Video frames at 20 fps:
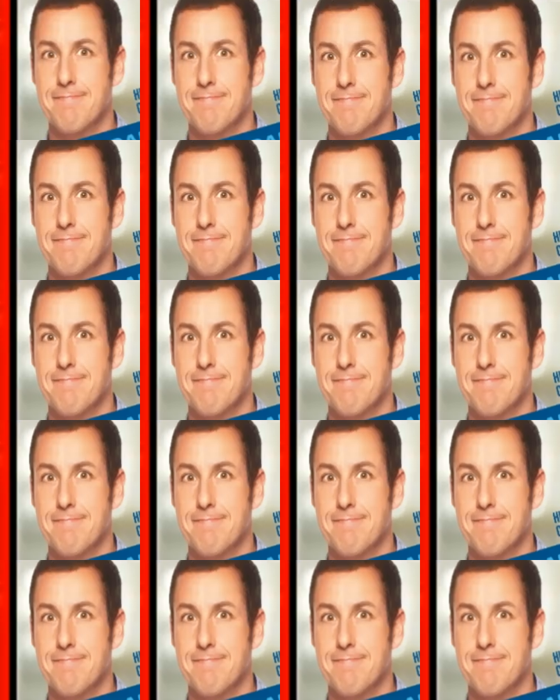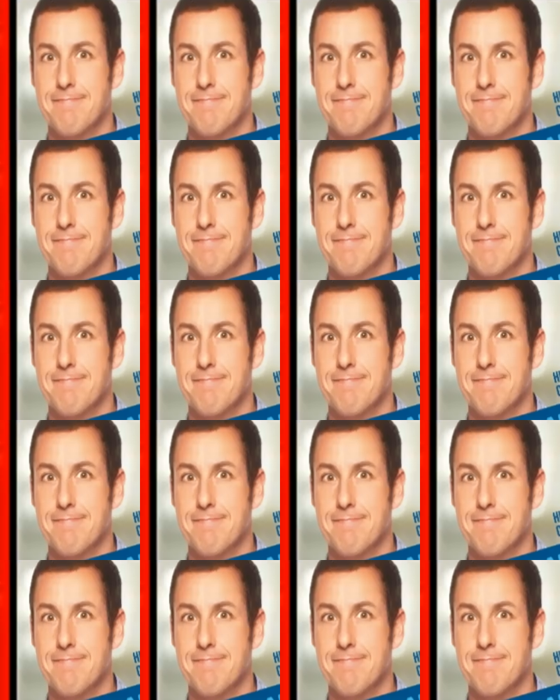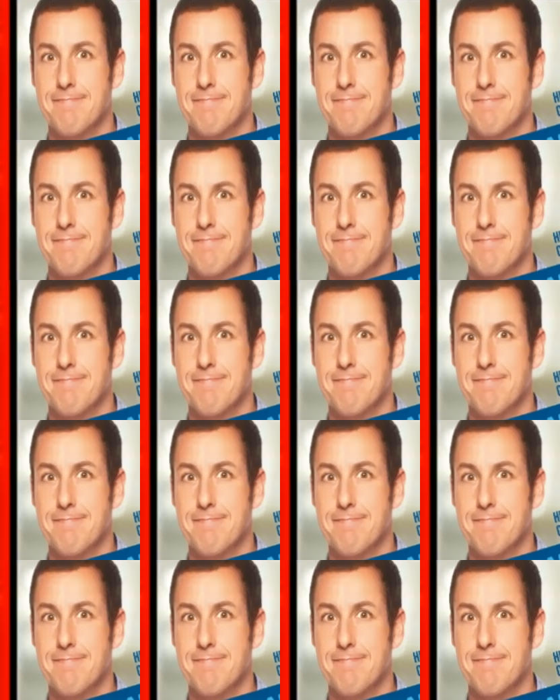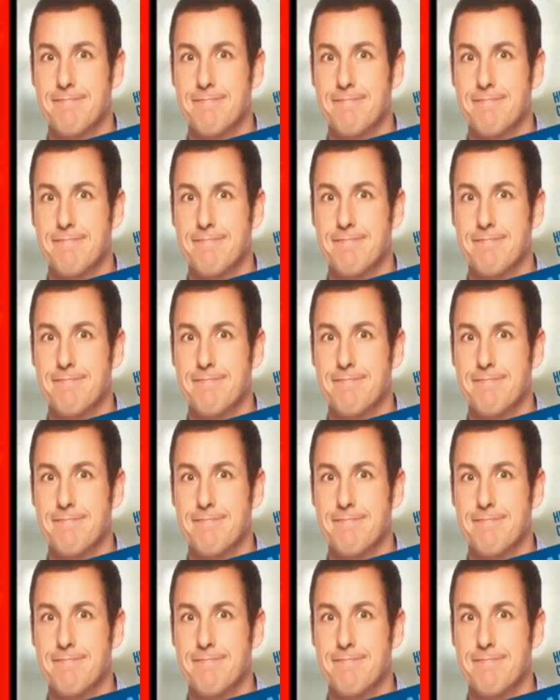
This person isn't speaking.